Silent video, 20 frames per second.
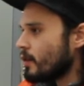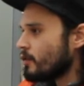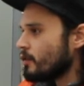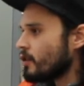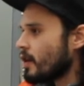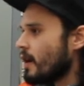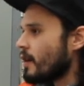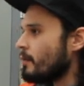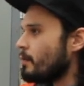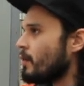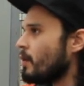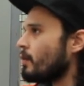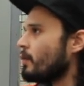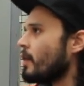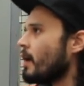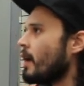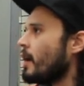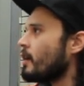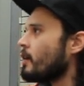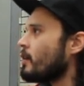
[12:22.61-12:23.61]
trying to build
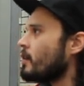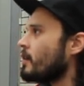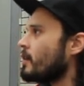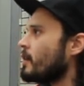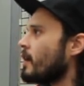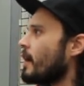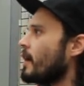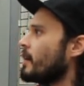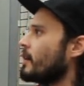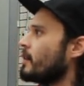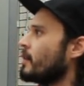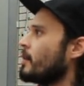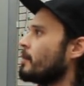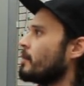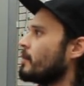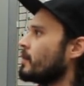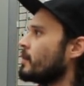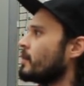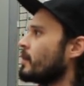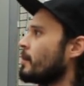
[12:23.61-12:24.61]
that
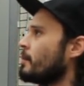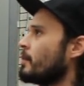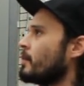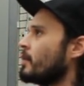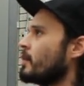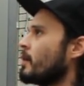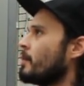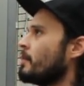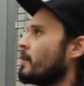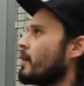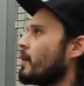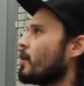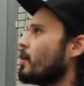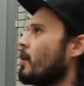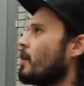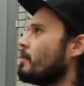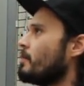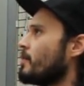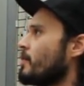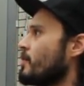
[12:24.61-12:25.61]
limited
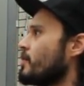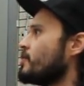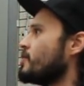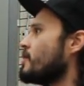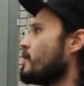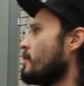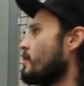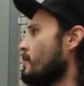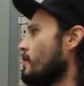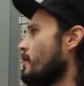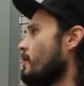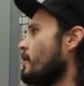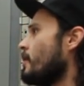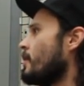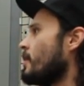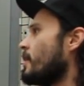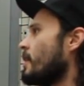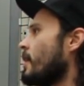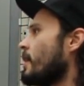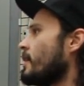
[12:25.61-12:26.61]
compositions,
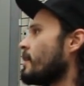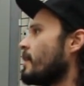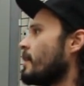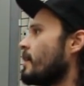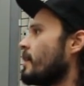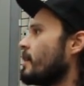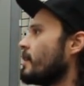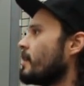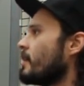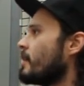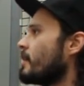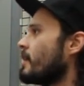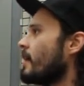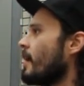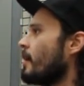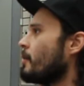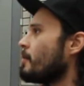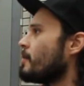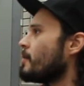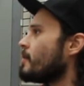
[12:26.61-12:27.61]
and like that it
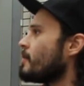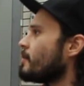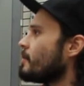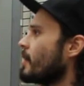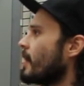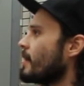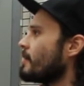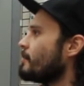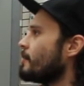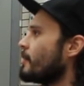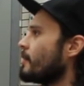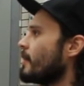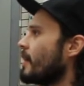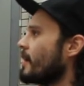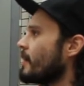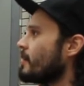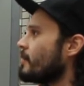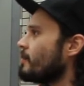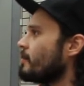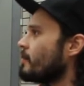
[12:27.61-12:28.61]
helps like for
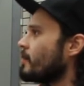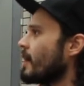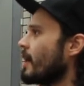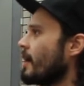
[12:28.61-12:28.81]
like a